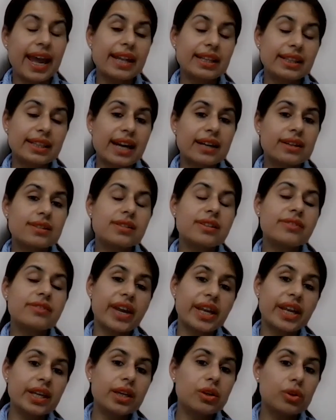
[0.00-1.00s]
And that is a
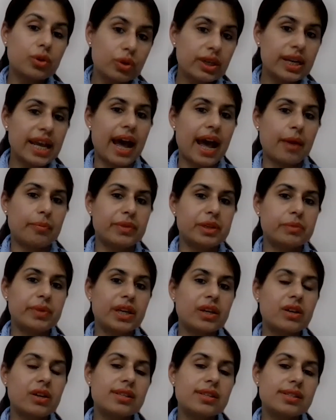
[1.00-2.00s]
very good habit
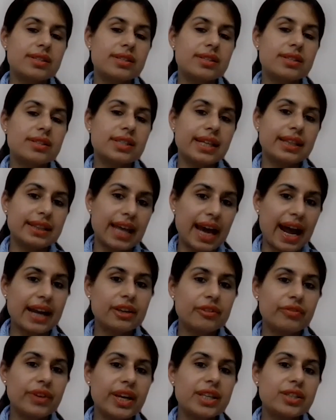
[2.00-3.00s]
because in
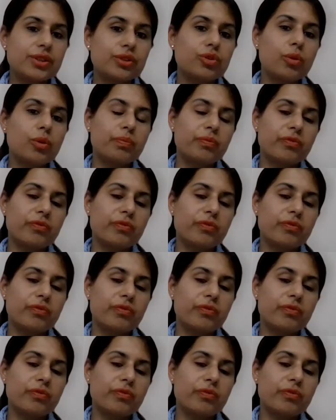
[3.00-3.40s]
that ways,